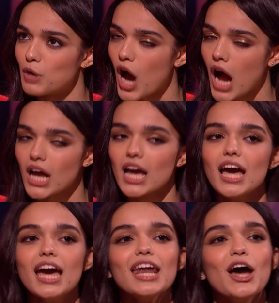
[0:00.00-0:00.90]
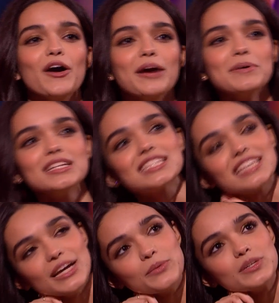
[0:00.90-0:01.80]
Barack. No, it was,
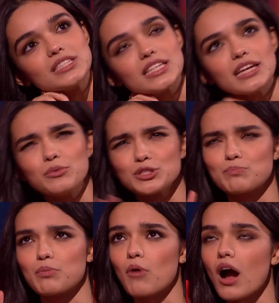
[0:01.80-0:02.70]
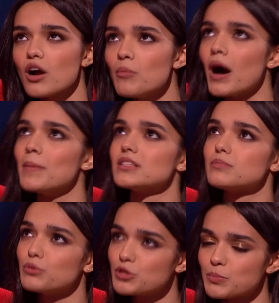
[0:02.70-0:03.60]
it was, it was Barack Obama,
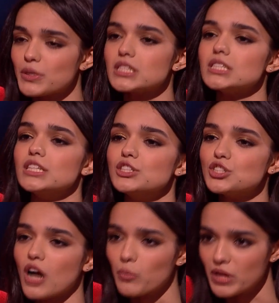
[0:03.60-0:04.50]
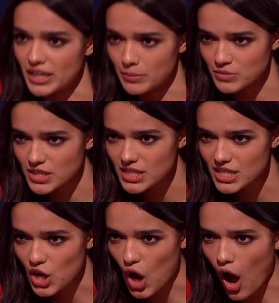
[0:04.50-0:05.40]
Bruce Springsteen, John Williams,
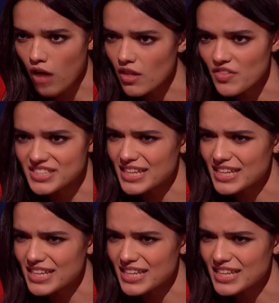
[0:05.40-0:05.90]
all on the